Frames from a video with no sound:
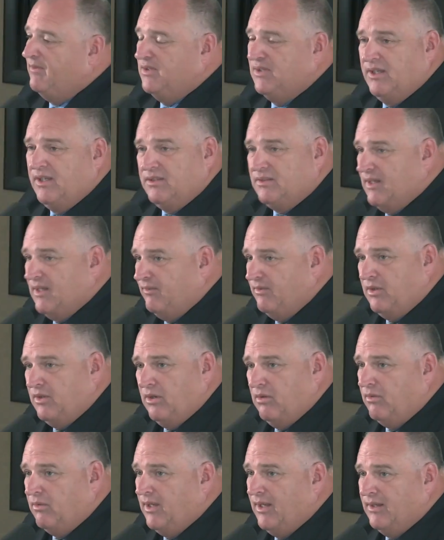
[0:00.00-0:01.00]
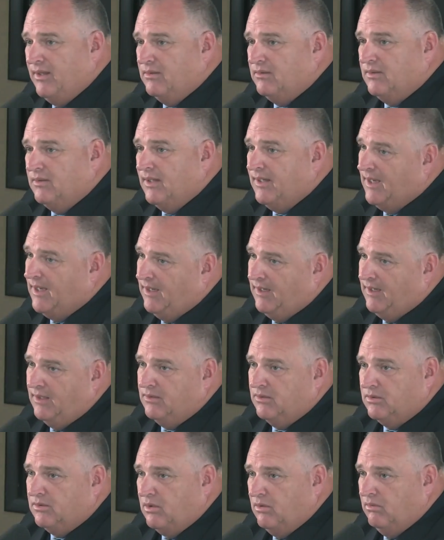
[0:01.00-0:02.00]
6, 7-year-old kids that can't get
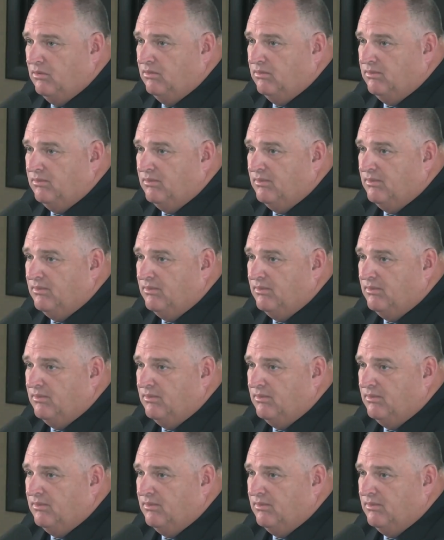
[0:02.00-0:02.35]
to school,